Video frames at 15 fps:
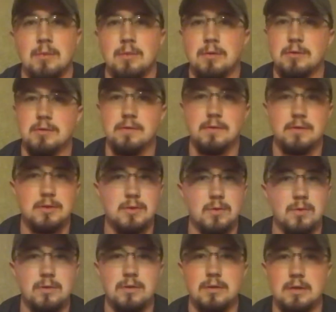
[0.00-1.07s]
but reverse
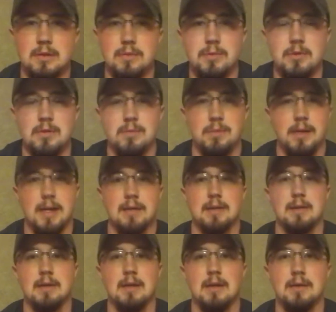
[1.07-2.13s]
order it and put it back
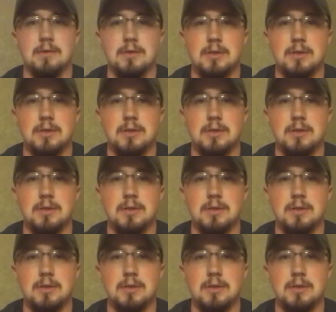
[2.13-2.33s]
together,